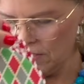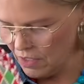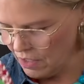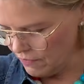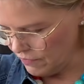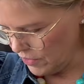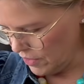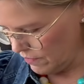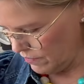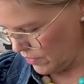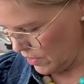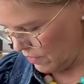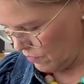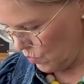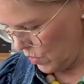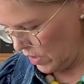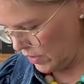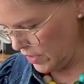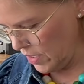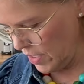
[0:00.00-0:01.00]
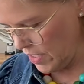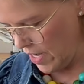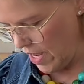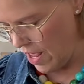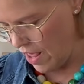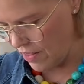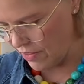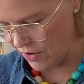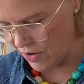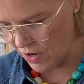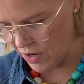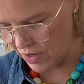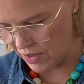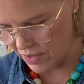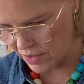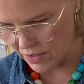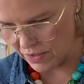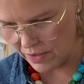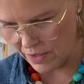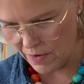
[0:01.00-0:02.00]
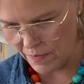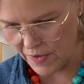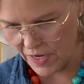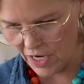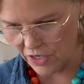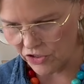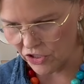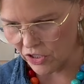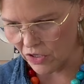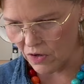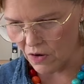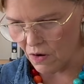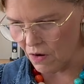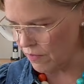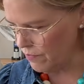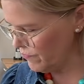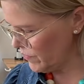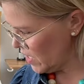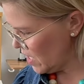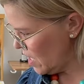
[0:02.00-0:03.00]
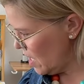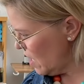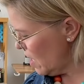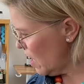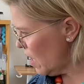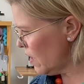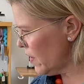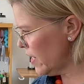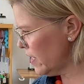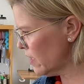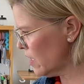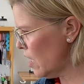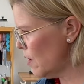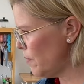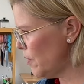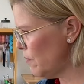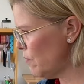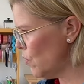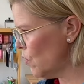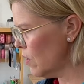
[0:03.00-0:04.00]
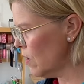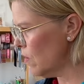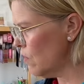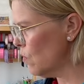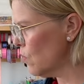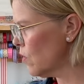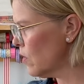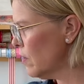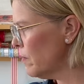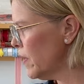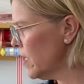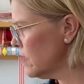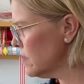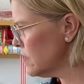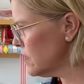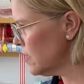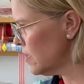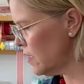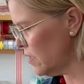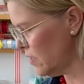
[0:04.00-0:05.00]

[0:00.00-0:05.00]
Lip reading: Love, love, love. Well done, Heather. Coming at you, girl. All right, a couple more ornaments